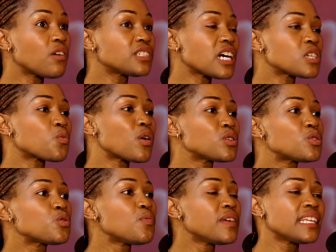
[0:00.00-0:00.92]
now just
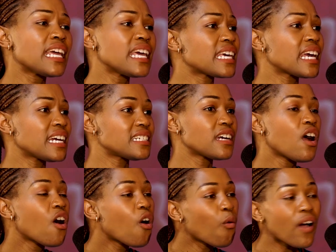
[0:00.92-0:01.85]
wants to be naked.
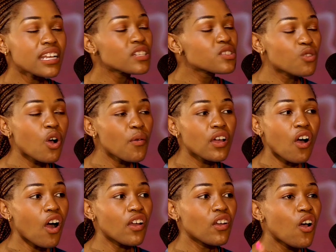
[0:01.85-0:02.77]
What is
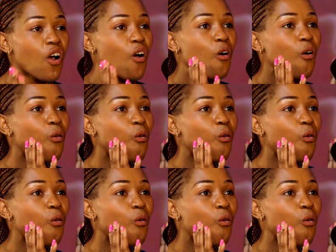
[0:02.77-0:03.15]
going on?